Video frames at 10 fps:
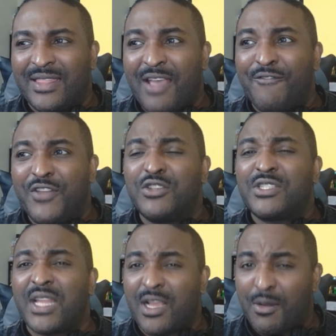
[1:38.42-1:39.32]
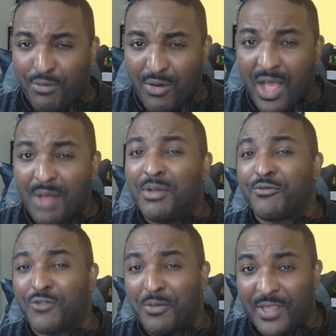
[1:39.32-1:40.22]
That feels like a problem
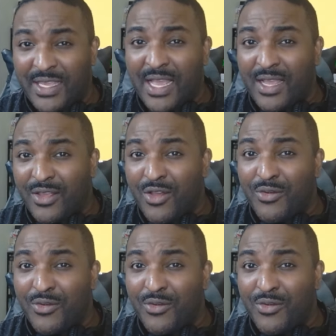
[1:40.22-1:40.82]
from the get-go.